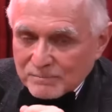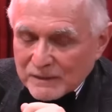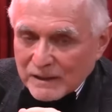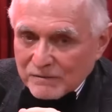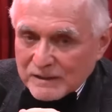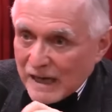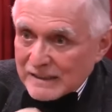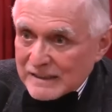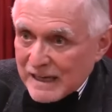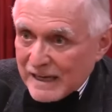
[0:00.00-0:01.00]
every
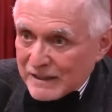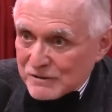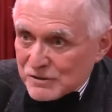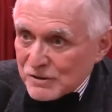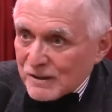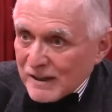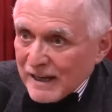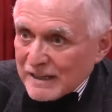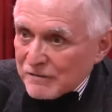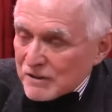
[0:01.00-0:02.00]
90 days.
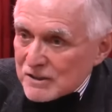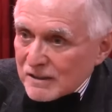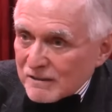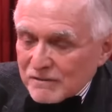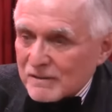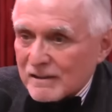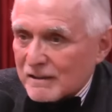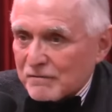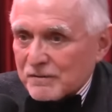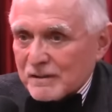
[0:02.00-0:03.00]
And if there's
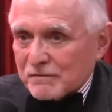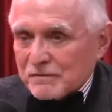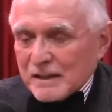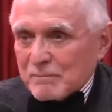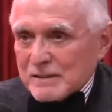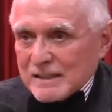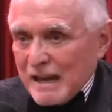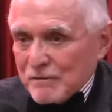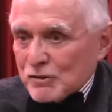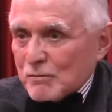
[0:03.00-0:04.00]
if, if, if they
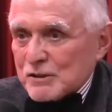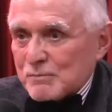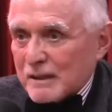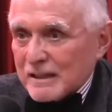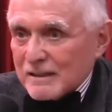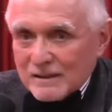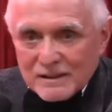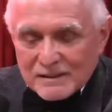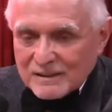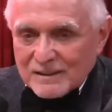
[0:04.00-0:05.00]
gave you too much money
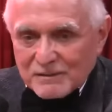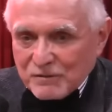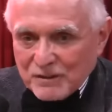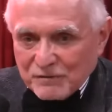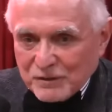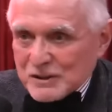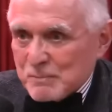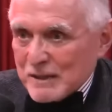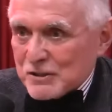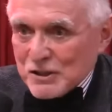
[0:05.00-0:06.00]
uh, for, uh, for,
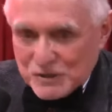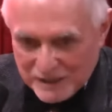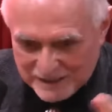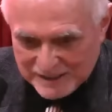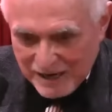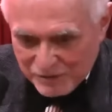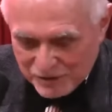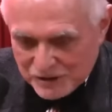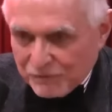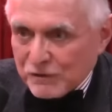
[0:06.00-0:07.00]
expenses and it's down
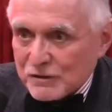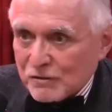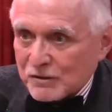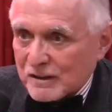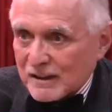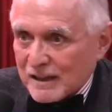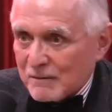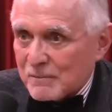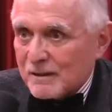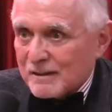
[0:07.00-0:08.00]
there as a footnote, they're going to
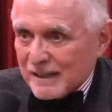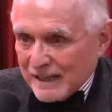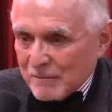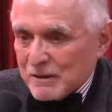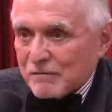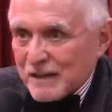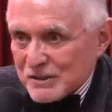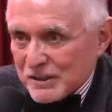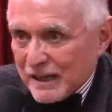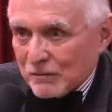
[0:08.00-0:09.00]
come they come and
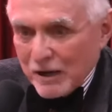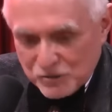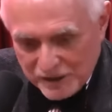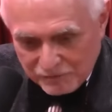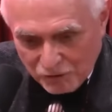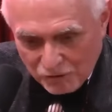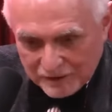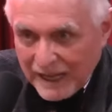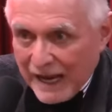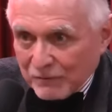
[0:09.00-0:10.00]
investigate. Why'd you give mm.
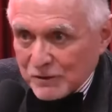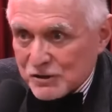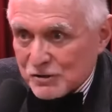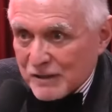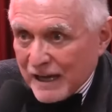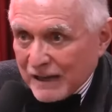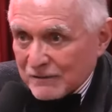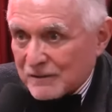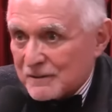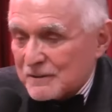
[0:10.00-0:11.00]
Rogan hmm. that? Why'd you do
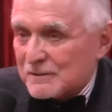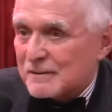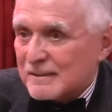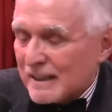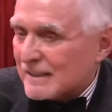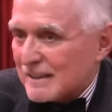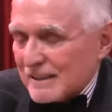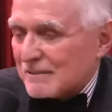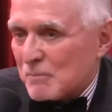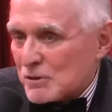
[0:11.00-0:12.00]
right. that? Oh, and see.
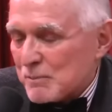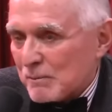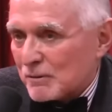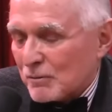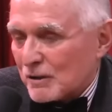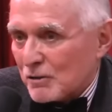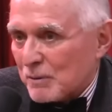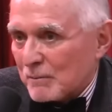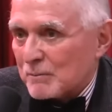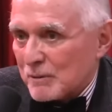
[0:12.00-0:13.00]
and most people don't want to go
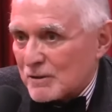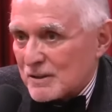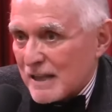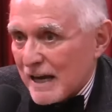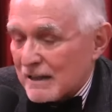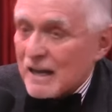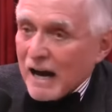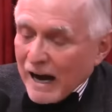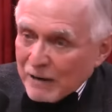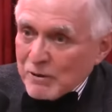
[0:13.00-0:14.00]
public because of that.
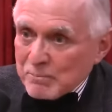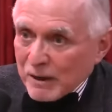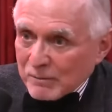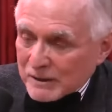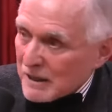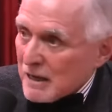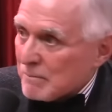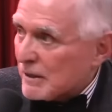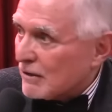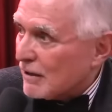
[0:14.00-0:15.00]
I went public
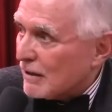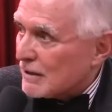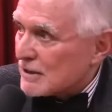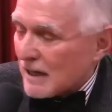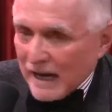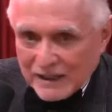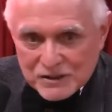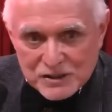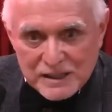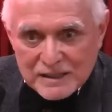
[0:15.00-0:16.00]
because I
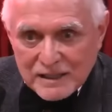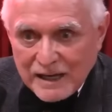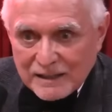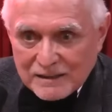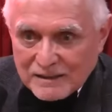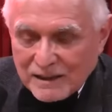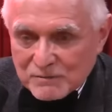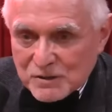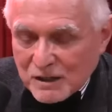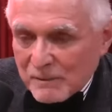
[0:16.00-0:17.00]
could see that I, I
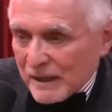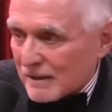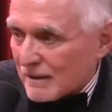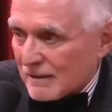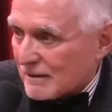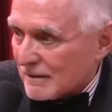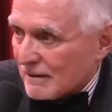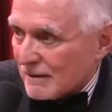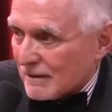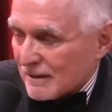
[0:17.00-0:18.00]
was going to make
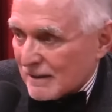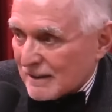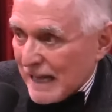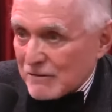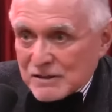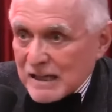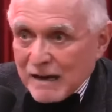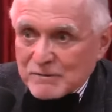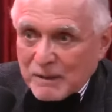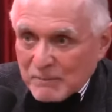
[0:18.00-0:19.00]
uh, a thousand
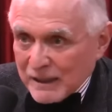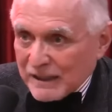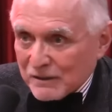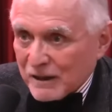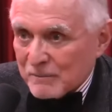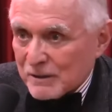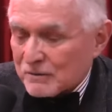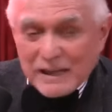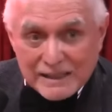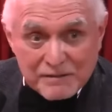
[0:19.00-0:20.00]
times my money. I mean,
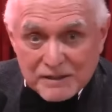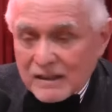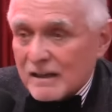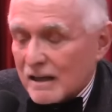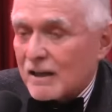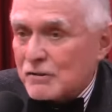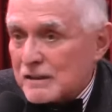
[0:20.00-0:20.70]
or not even a hundred